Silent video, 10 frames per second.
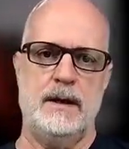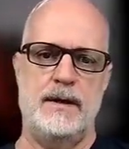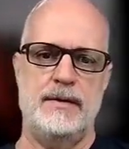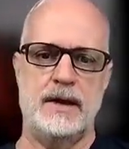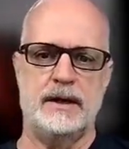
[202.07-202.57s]

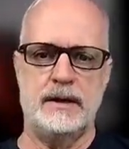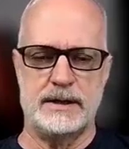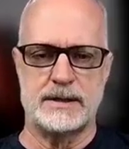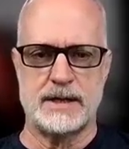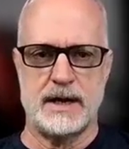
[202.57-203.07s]
And then
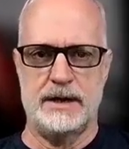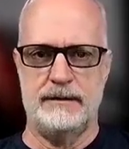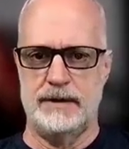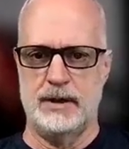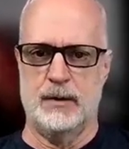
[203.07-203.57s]
inside
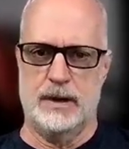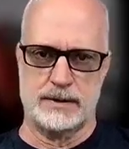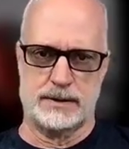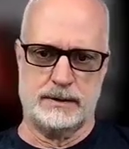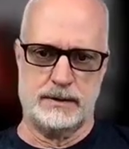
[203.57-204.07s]
of
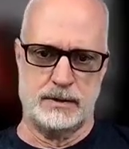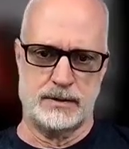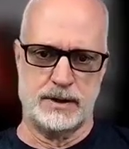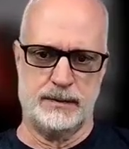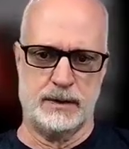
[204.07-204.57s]
EOS, there's
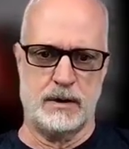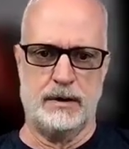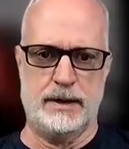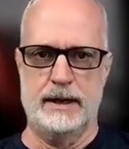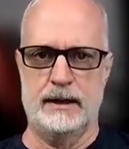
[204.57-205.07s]
something
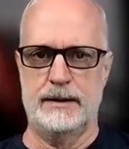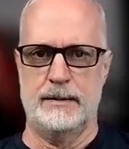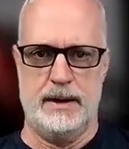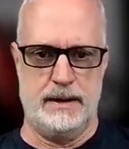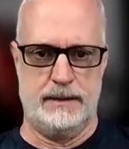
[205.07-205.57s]
called
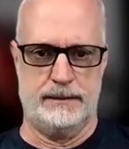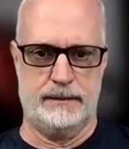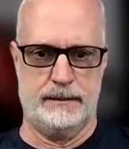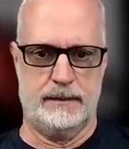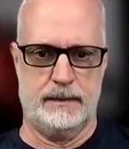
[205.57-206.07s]
LMA.
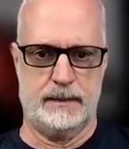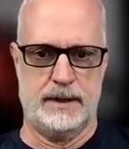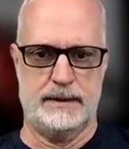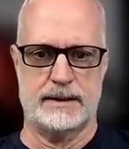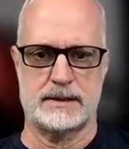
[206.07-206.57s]
Okay,
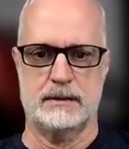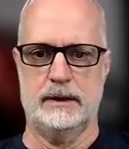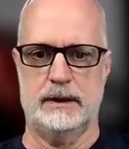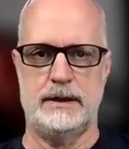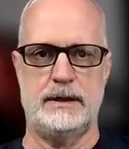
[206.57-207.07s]
and that's
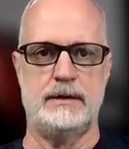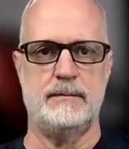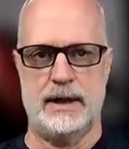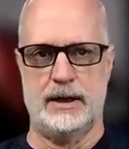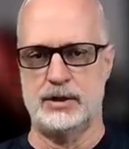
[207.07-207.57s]
leading,
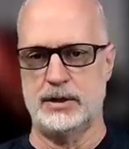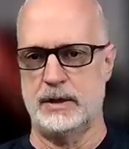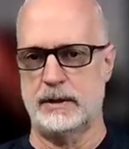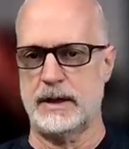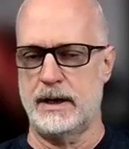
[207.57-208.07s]
managing,
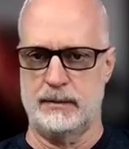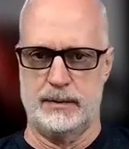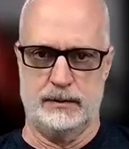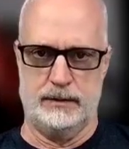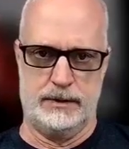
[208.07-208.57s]
and
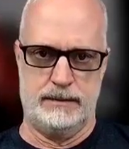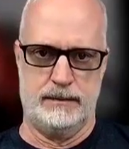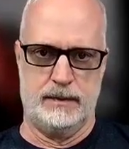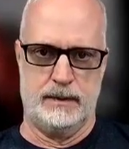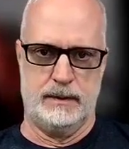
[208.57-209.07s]
accountability.
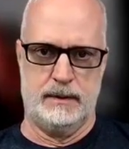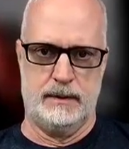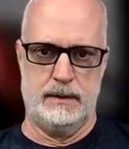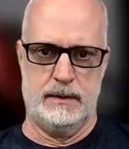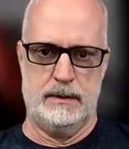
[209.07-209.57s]

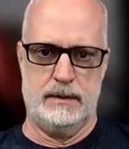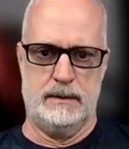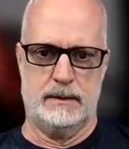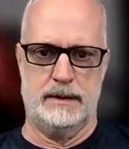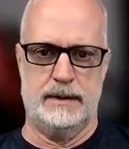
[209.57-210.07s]

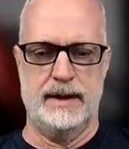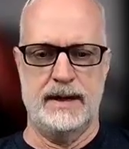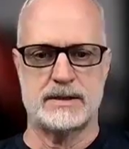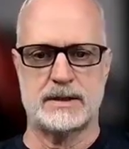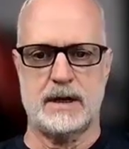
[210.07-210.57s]
Right, and
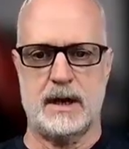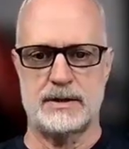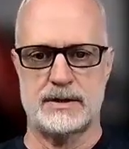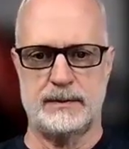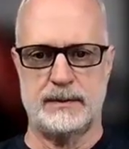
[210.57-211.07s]
that is a
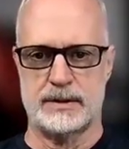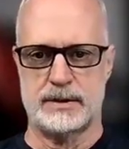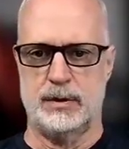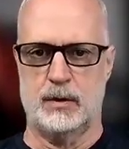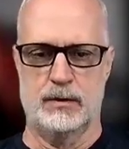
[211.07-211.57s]
concept that's
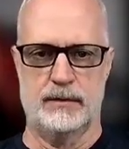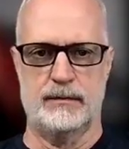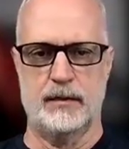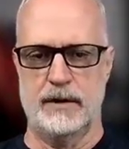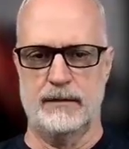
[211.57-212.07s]
important
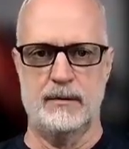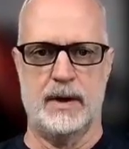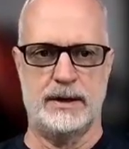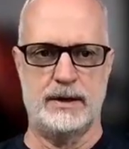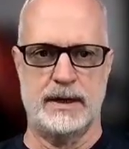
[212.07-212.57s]
for
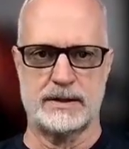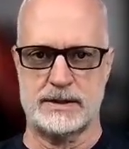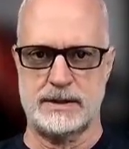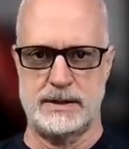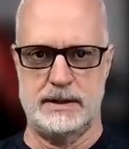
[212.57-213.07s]
everybody has a
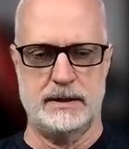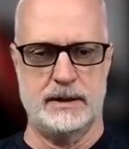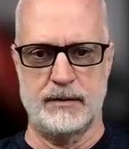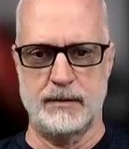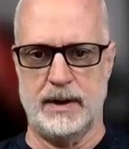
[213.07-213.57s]
seat and
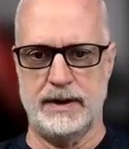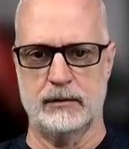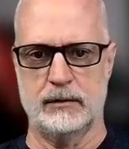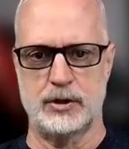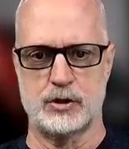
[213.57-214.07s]
everybody in
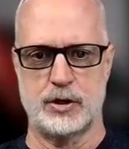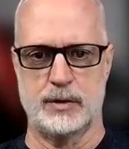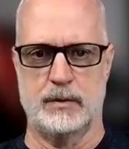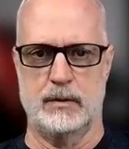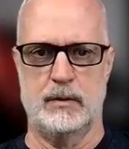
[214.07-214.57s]
a leadership
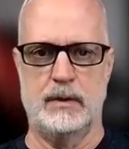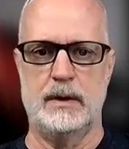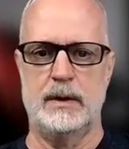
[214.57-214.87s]
role.